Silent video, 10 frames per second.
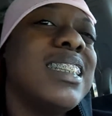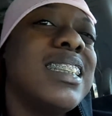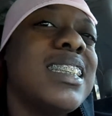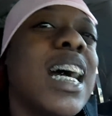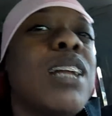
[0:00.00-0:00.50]

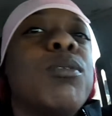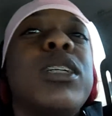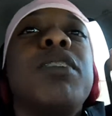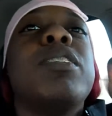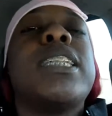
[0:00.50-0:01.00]
I don't want to
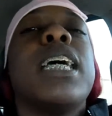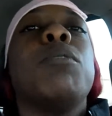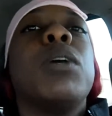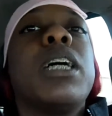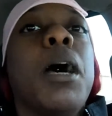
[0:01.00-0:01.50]
even say
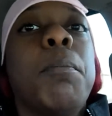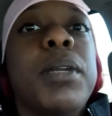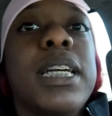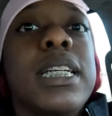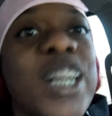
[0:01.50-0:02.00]
what company,
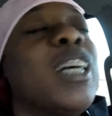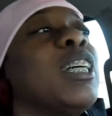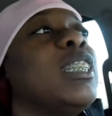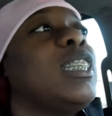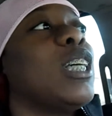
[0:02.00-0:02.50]
because
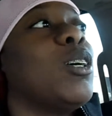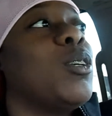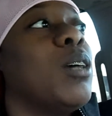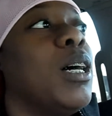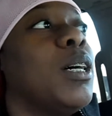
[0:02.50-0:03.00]

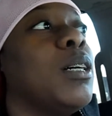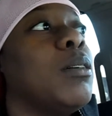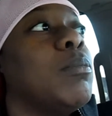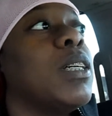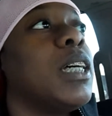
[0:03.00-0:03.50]

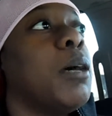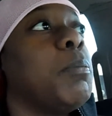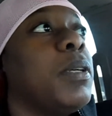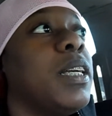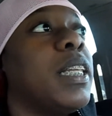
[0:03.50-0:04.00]
the
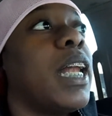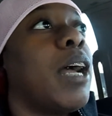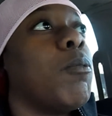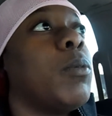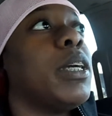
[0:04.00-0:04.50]
company that I
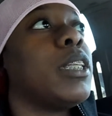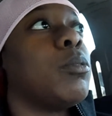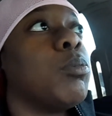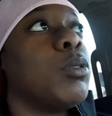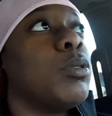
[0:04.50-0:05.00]
went
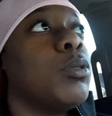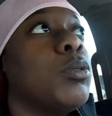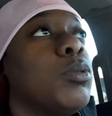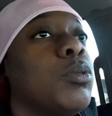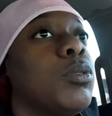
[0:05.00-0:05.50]
through,
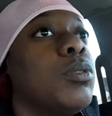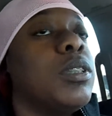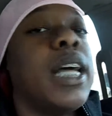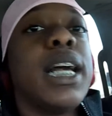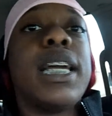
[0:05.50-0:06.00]

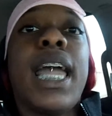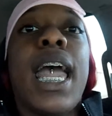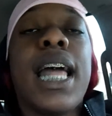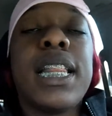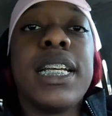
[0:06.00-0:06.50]
that
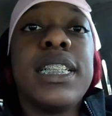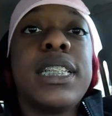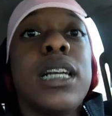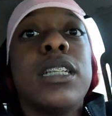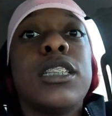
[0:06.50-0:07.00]
Kathy
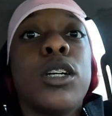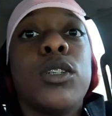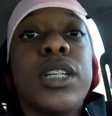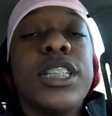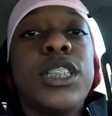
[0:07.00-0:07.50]

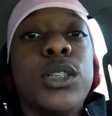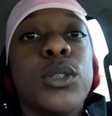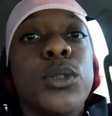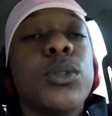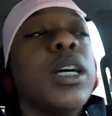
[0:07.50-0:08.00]
sold us
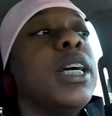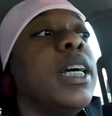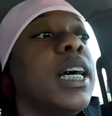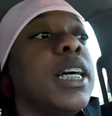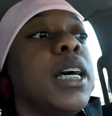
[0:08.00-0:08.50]
to
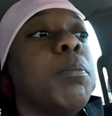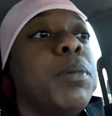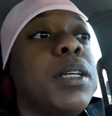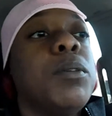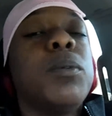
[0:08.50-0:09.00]
a
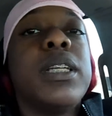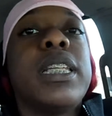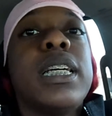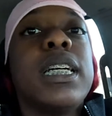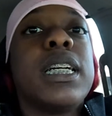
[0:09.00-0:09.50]
company
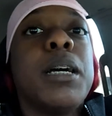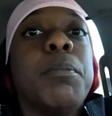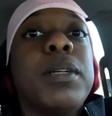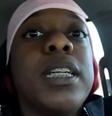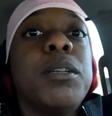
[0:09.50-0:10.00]

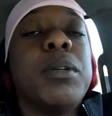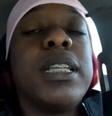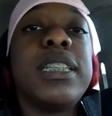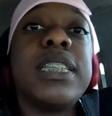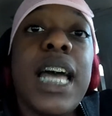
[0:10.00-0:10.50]
with
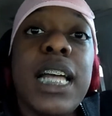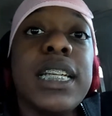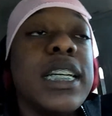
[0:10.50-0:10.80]
Sally.